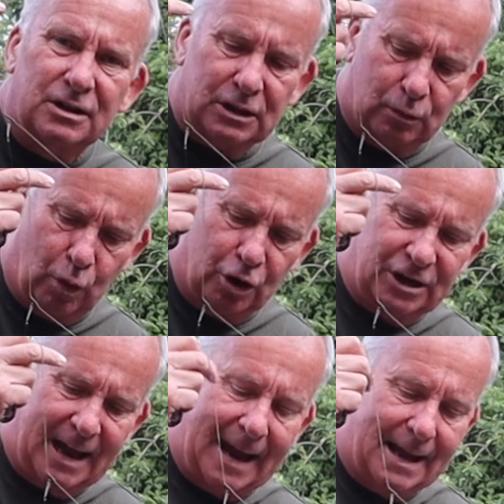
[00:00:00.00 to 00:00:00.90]
just
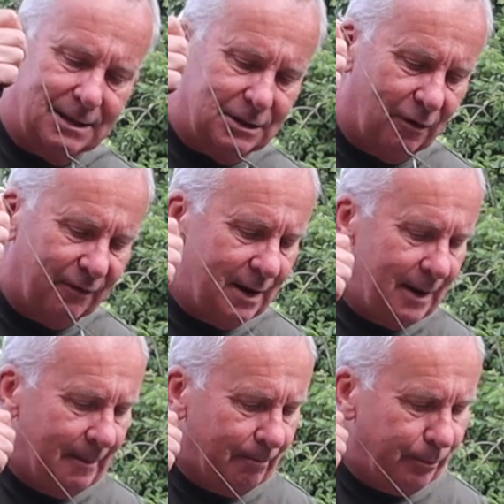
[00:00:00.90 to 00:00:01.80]
wash your hands off,
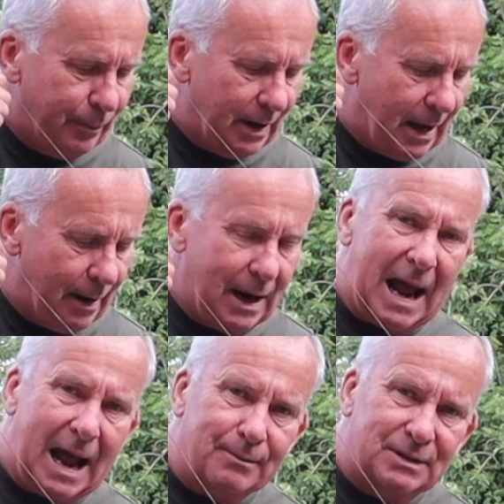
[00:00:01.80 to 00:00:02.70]
but an
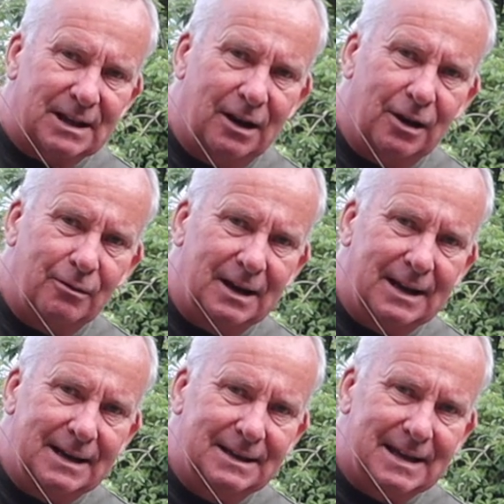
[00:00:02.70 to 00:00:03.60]

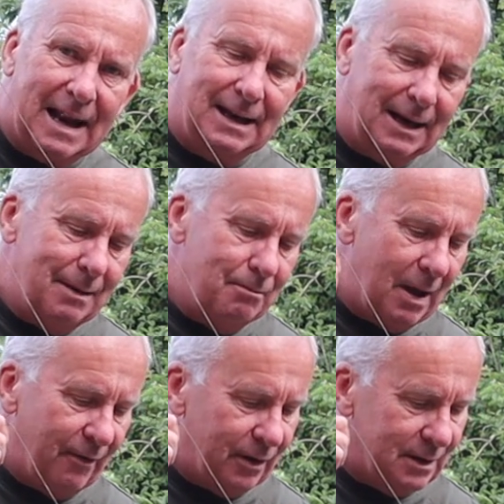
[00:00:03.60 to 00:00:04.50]
absolutely deadly
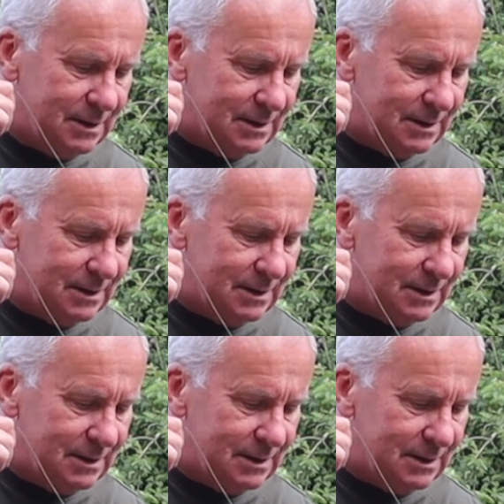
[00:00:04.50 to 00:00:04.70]
method.